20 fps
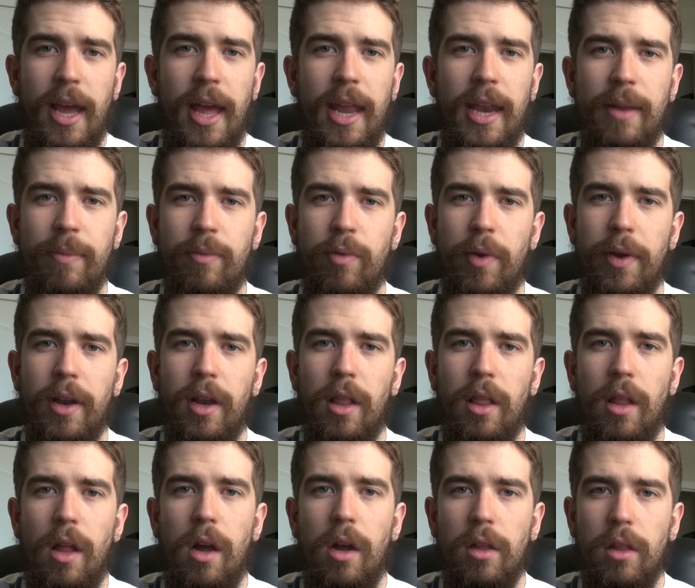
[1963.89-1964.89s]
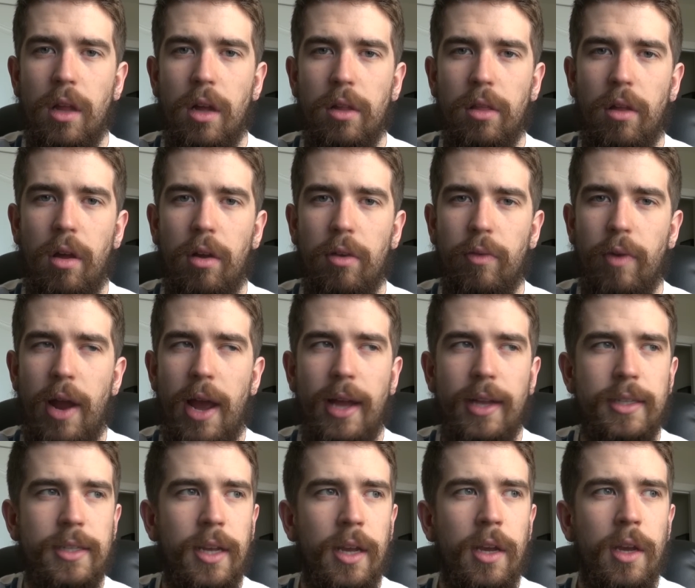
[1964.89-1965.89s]
I end up going on a long
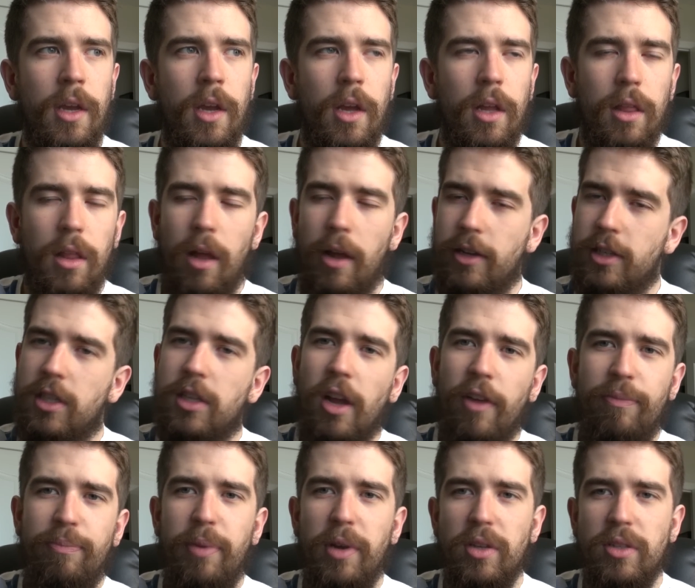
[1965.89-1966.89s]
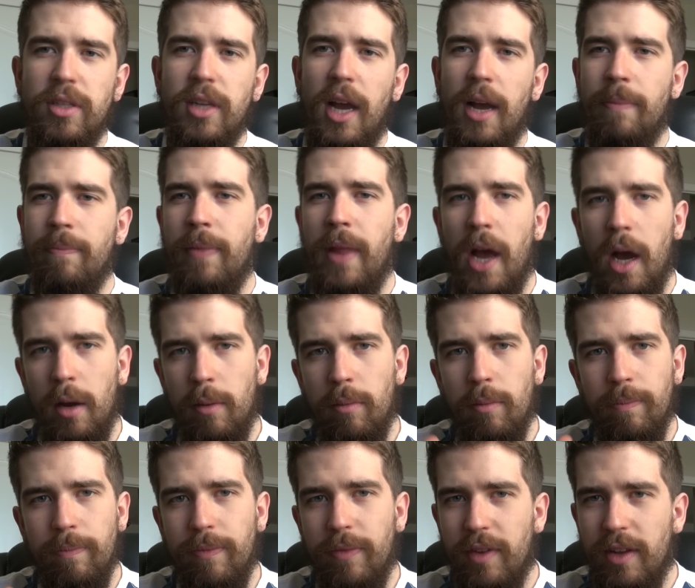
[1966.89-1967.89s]
rant. A lot of stuff built up.
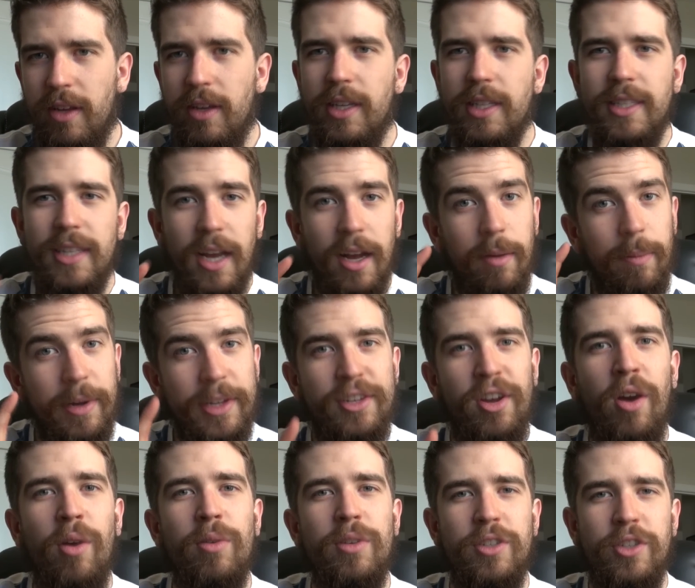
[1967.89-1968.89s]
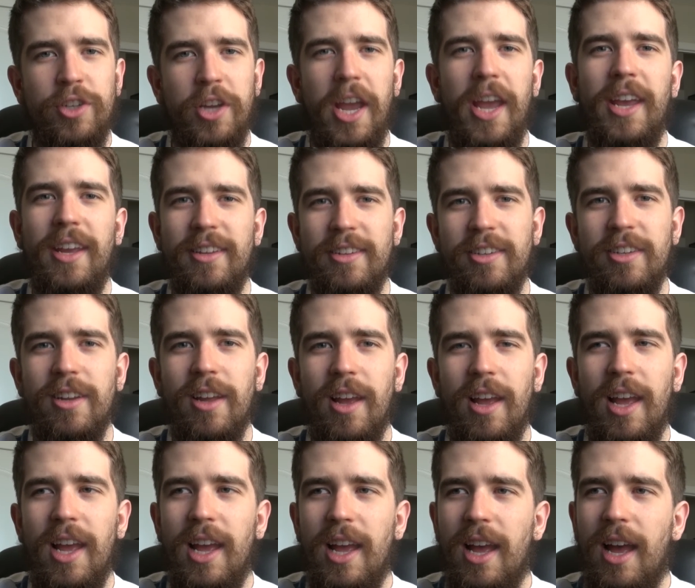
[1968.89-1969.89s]
Now you can tell my tone has changed.
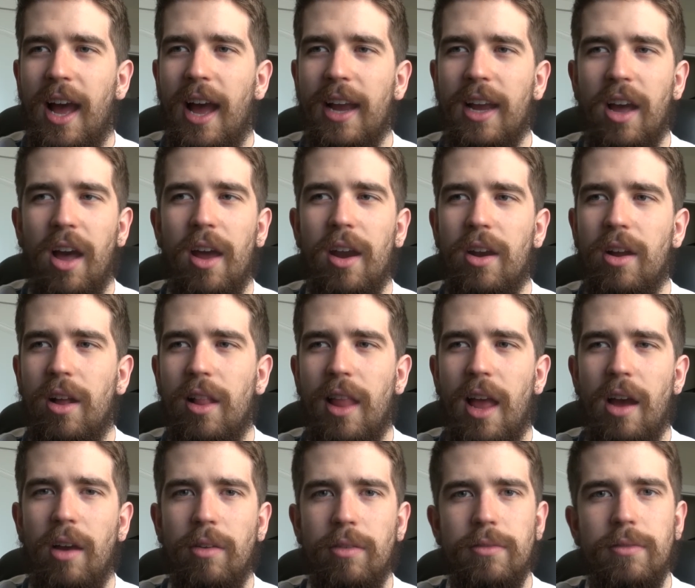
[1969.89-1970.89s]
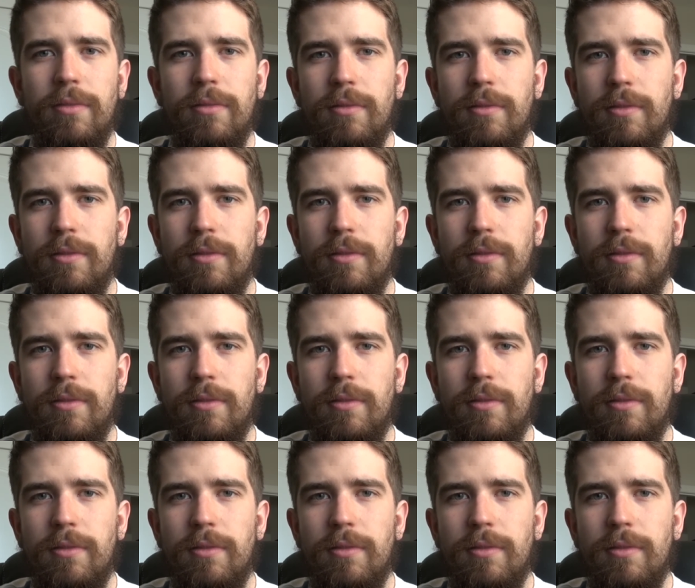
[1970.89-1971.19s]
I got it all out.